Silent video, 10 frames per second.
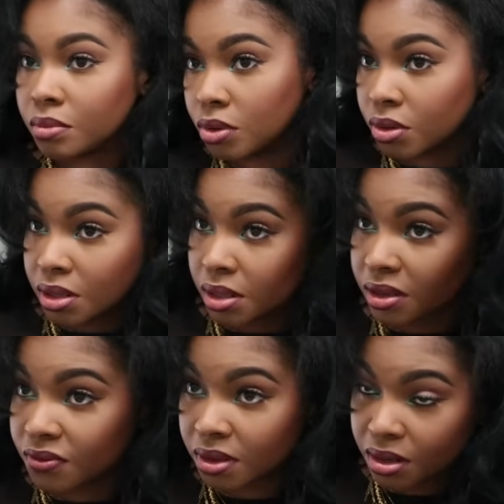you can
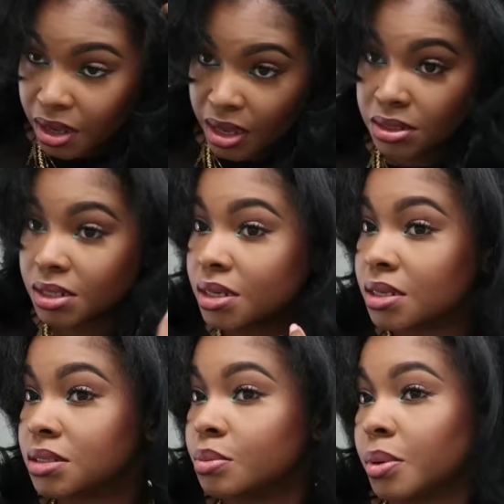leave it as
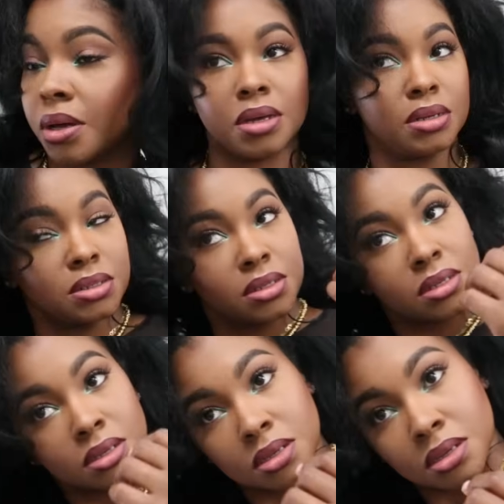is, but
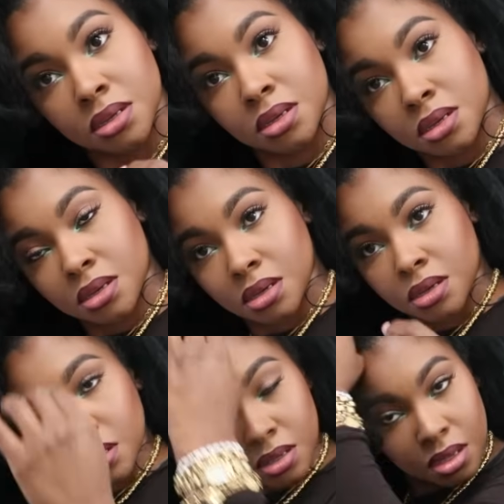
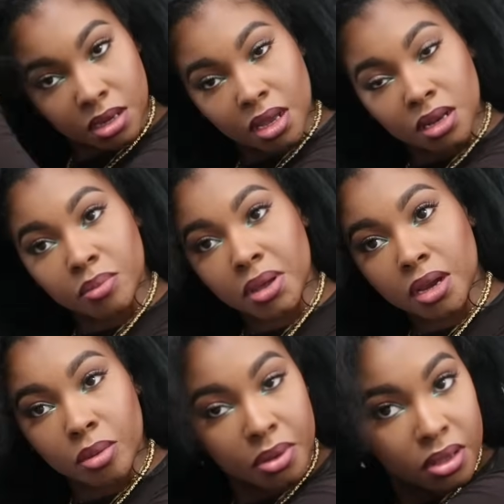honey, I need my
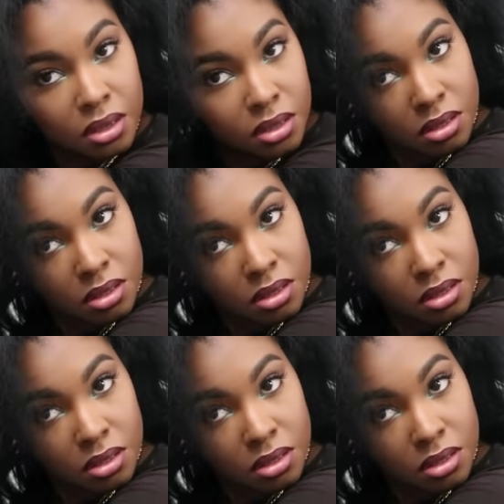hair big.